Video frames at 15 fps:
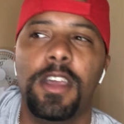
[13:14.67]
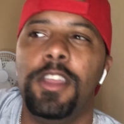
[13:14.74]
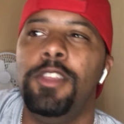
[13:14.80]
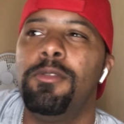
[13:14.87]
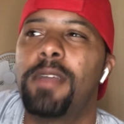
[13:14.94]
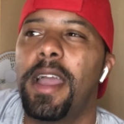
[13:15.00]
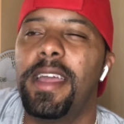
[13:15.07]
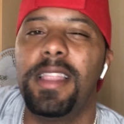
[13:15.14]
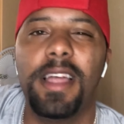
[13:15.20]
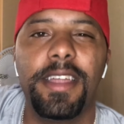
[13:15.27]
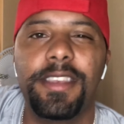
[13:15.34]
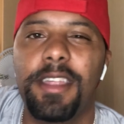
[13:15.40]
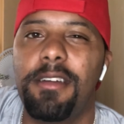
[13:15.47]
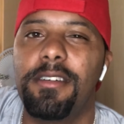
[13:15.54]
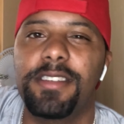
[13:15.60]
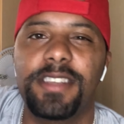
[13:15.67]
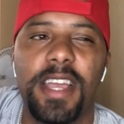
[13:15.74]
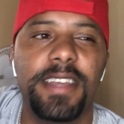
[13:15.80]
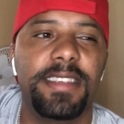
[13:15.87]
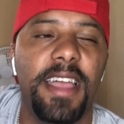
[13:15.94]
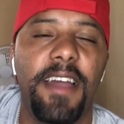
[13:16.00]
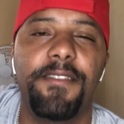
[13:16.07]
You can't let Derrick
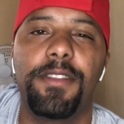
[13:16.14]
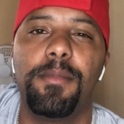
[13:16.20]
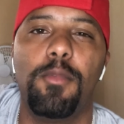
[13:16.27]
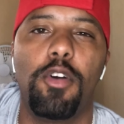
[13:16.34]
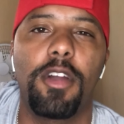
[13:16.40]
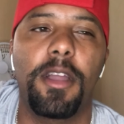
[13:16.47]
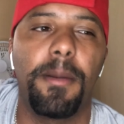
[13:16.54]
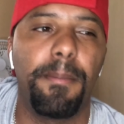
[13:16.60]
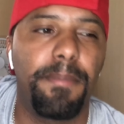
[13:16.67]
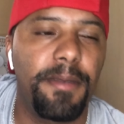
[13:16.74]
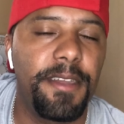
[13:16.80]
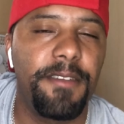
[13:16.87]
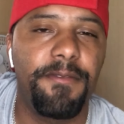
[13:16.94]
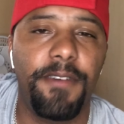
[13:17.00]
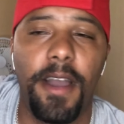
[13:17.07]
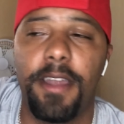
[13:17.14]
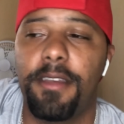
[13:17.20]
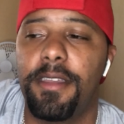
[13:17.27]
James have the more complete fighter.